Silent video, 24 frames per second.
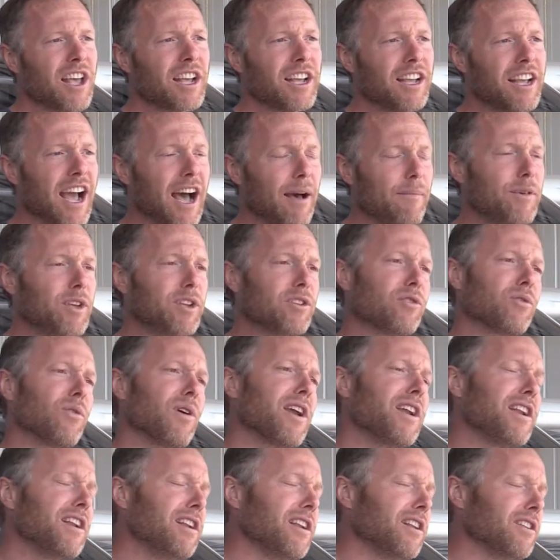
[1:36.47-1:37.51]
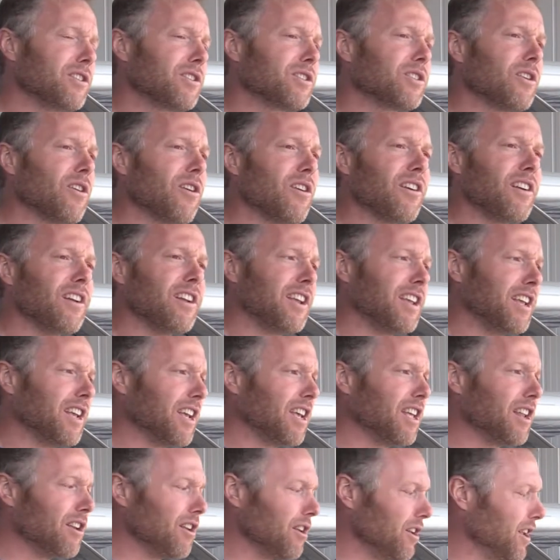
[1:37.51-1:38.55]
got me training and started
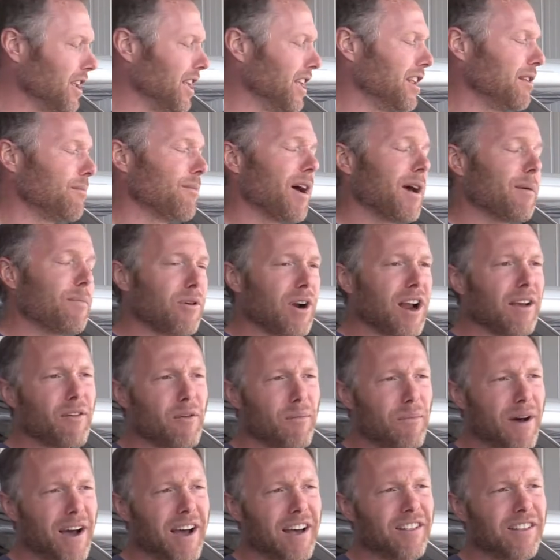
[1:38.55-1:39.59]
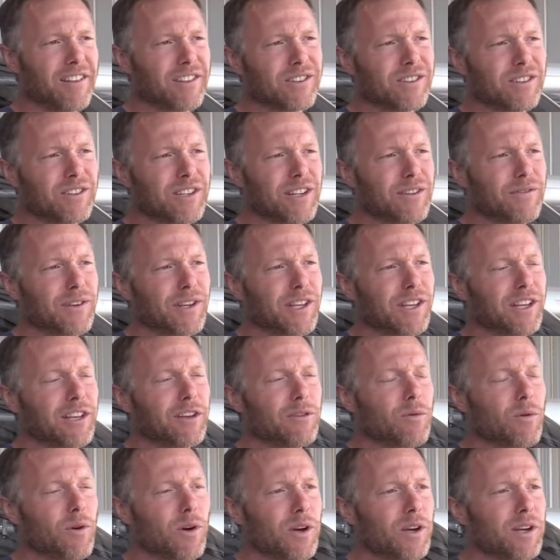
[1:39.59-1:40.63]
again getting my private pilot
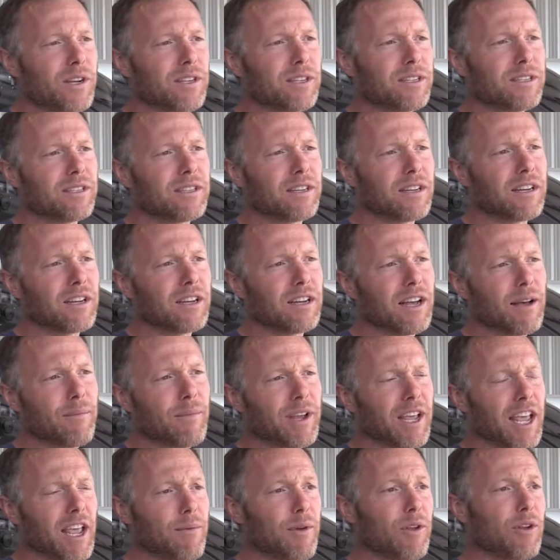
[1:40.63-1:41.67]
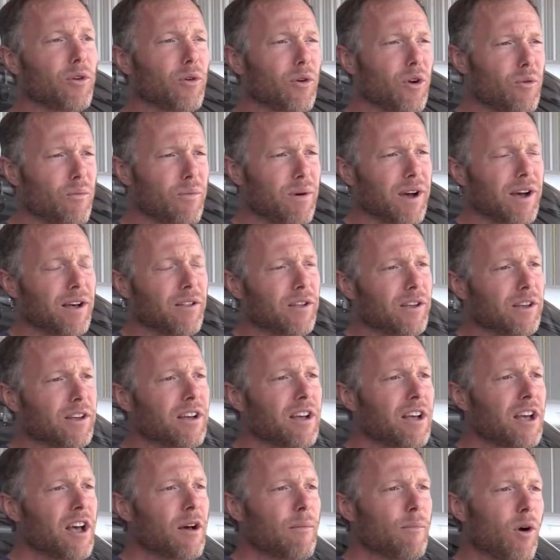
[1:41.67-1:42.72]
certificate was uh, I became a drone pilot,
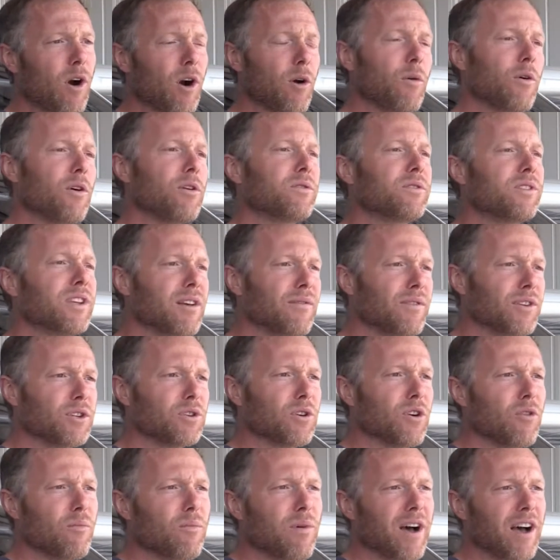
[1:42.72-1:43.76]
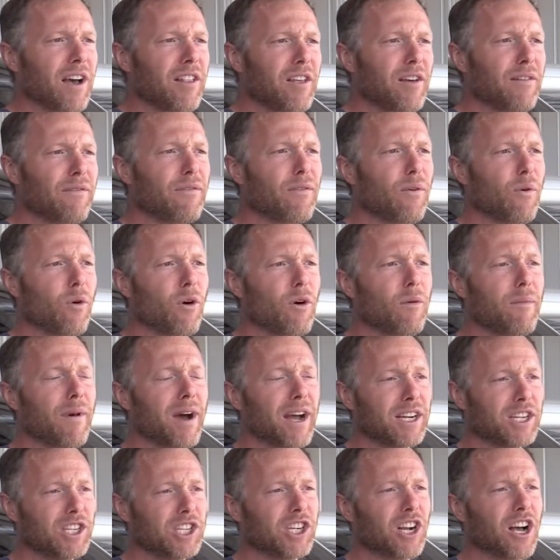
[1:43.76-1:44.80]
Part 107 drone pilot for
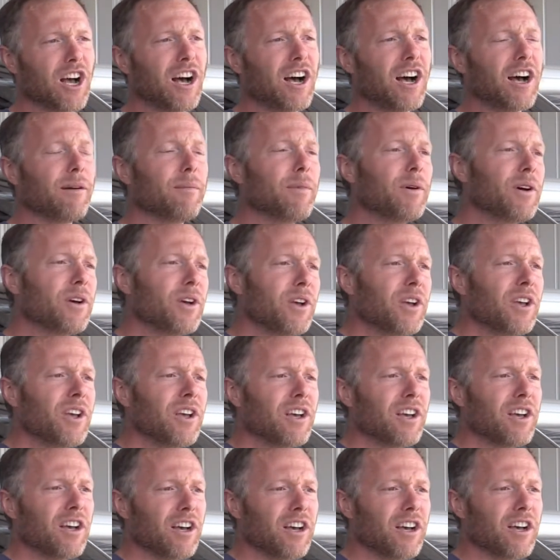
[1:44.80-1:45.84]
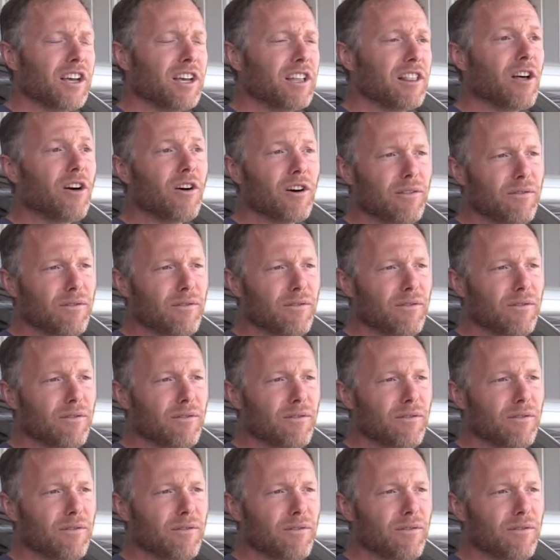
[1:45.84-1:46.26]
my job uh, in law